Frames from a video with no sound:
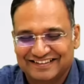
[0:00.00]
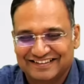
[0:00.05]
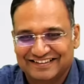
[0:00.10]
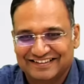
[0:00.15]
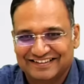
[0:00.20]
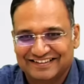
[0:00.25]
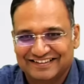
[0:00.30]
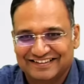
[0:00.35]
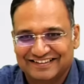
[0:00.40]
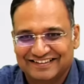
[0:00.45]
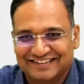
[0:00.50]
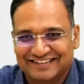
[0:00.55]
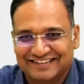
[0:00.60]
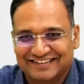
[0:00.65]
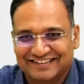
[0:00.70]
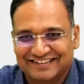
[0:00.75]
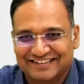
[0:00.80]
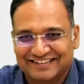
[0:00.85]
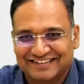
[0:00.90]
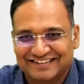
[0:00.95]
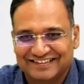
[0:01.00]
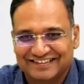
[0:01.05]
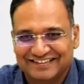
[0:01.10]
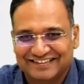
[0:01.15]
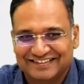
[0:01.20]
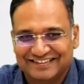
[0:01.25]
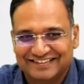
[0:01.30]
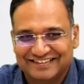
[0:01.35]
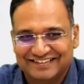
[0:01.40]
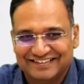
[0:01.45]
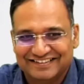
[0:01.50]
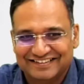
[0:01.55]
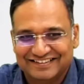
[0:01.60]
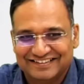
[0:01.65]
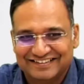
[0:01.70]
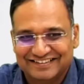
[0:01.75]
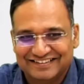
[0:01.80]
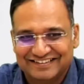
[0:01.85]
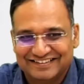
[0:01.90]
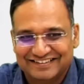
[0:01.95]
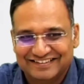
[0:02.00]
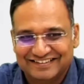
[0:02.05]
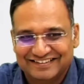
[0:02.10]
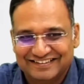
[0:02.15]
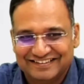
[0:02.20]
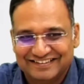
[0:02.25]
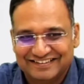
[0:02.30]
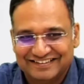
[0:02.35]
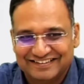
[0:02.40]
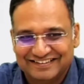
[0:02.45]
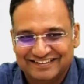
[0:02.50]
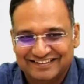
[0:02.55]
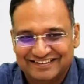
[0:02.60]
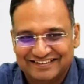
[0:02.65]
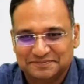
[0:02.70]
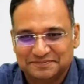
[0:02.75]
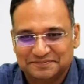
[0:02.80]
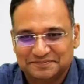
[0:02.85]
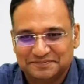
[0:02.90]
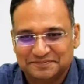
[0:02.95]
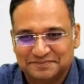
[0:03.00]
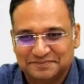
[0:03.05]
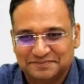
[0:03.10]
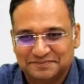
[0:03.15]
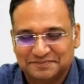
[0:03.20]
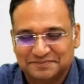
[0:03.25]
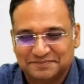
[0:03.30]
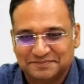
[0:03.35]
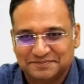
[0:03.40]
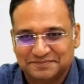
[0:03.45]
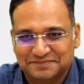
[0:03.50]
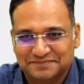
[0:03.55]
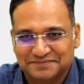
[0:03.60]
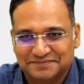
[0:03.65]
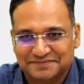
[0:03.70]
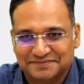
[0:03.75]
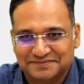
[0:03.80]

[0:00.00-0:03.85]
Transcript: [no speech]